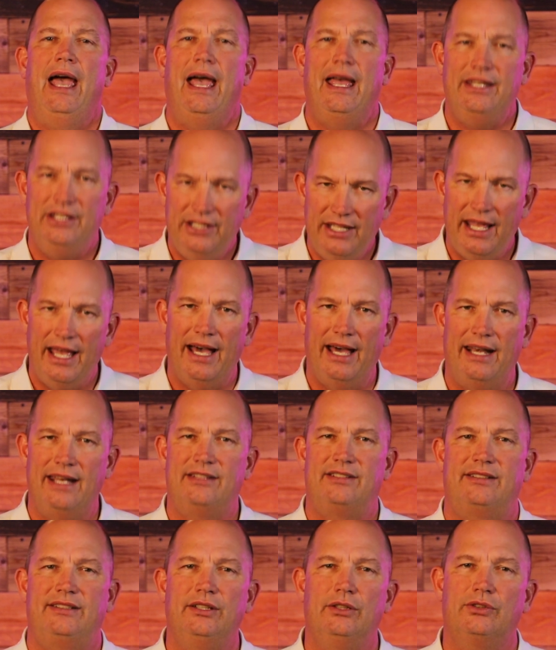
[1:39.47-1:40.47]
and yet
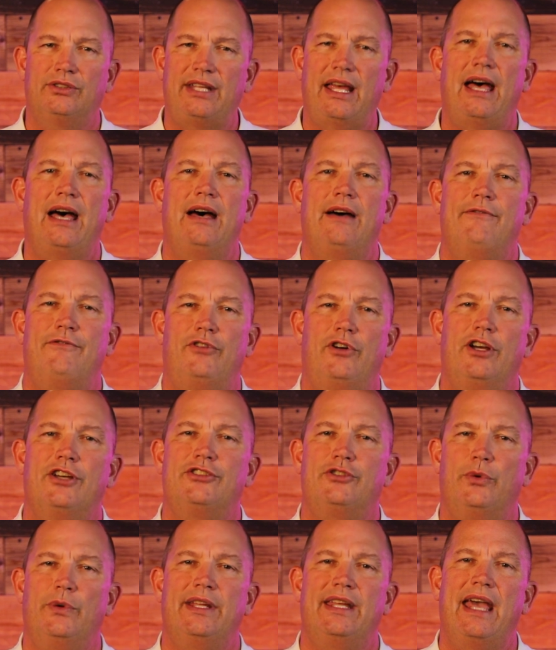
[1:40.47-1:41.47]
it's still time for
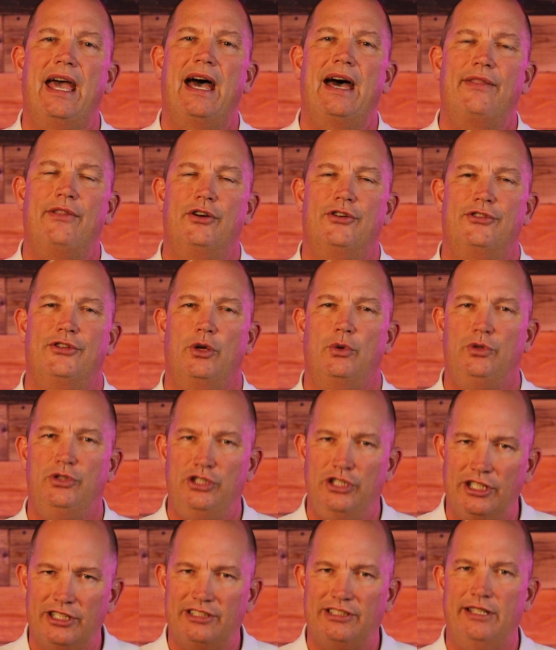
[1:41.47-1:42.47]
us to regather. So
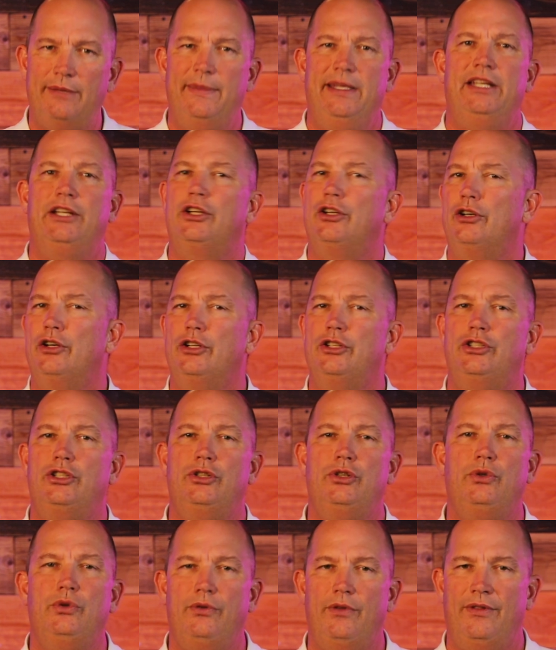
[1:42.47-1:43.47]
just let me encourage
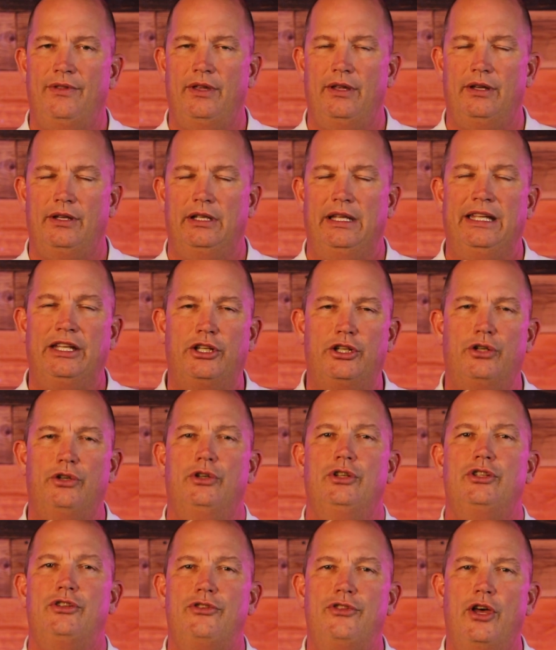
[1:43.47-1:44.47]
you,
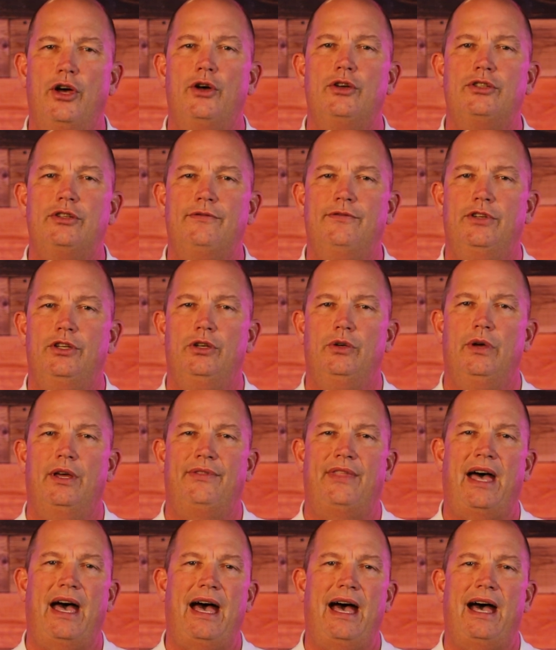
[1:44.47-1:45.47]
encourage those of you
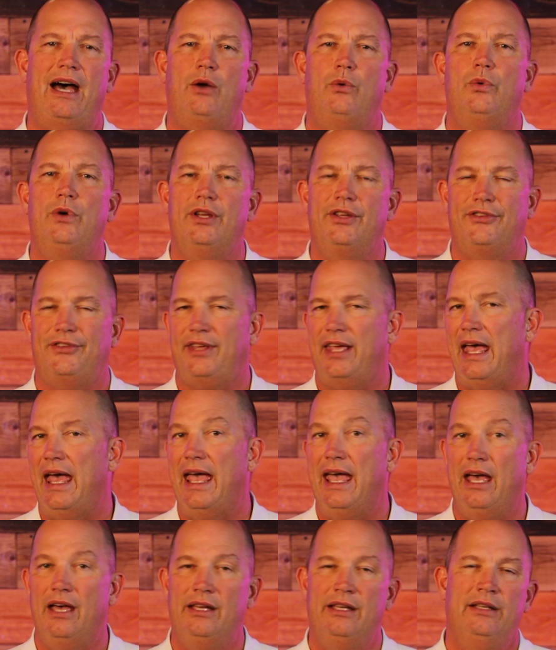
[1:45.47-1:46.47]
at the high risk,
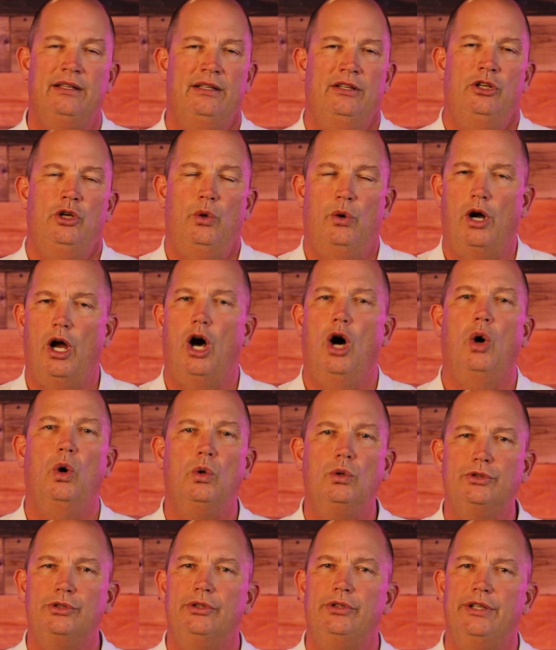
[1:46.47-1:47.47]
at, who are
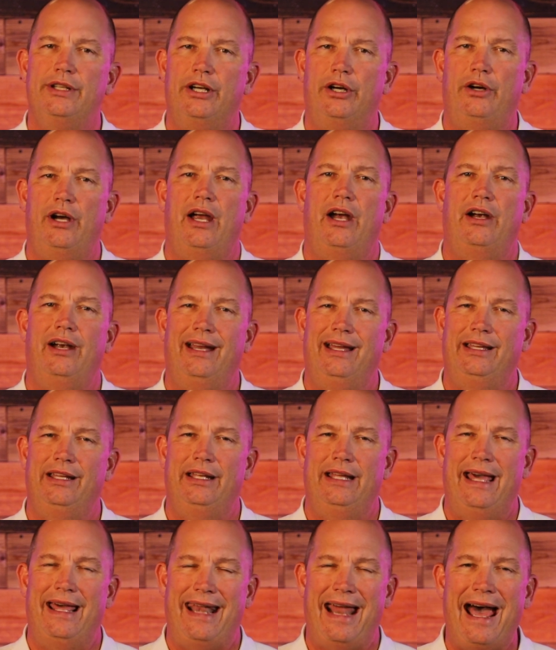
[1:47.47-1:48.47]
older and are uh,
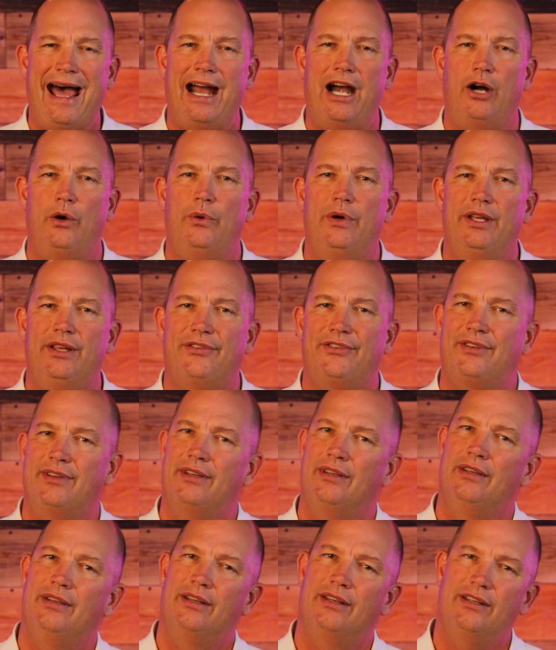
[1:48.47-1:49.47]
at higher
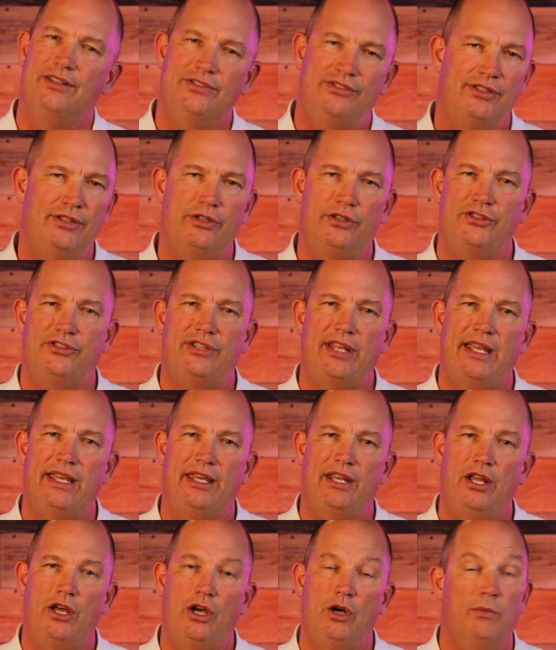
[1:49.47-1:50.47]
risk, consider
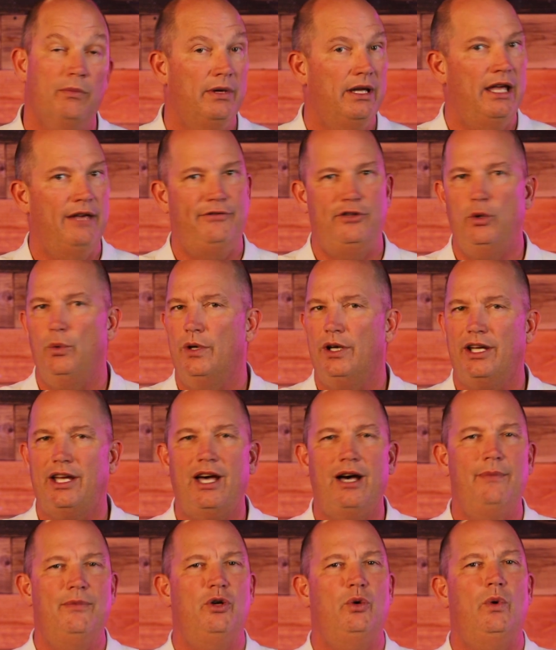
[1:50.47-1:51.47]
staying at home. If you want to
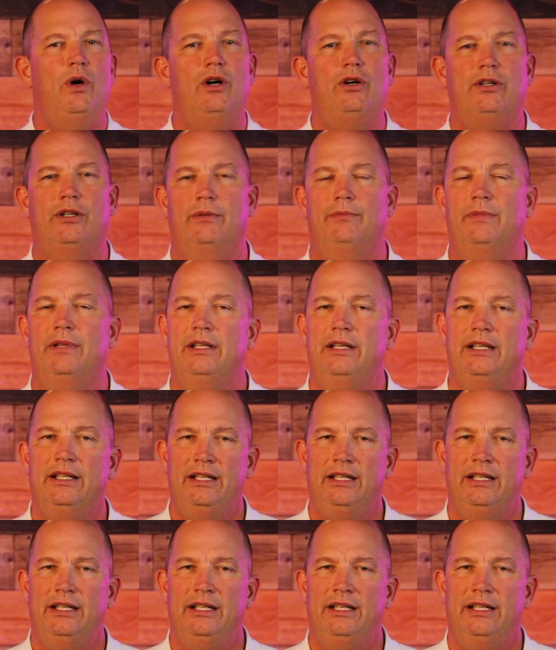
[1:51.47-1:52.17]
come, you're welcome.